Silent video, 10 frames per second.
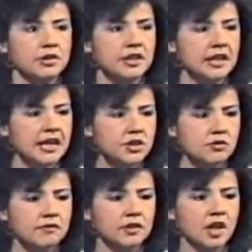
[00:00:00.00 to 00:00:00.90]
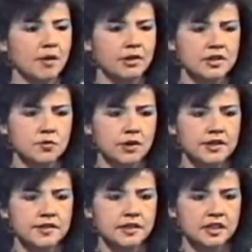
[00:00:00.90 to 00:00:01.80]
But the nature of the Lama is what
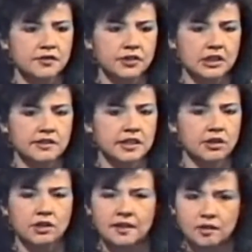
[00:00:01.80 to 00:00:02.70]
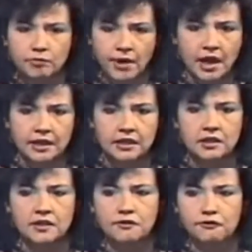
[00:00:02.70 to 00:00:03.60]
is significant here, not the body,
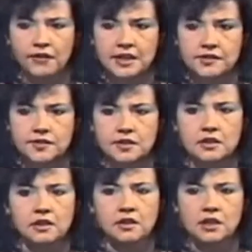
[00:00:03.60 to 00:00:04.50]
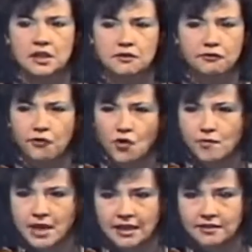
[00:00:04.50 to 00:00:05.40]
not the face, not the
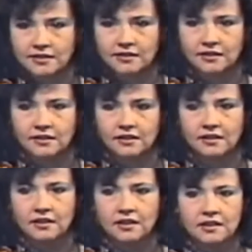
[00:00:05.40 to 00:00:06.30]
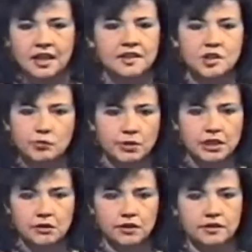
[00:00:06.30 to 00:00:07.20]
format, not the
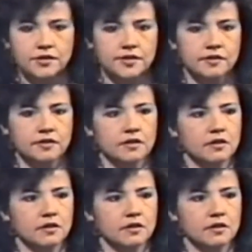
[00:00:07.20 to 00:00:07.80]
appearance.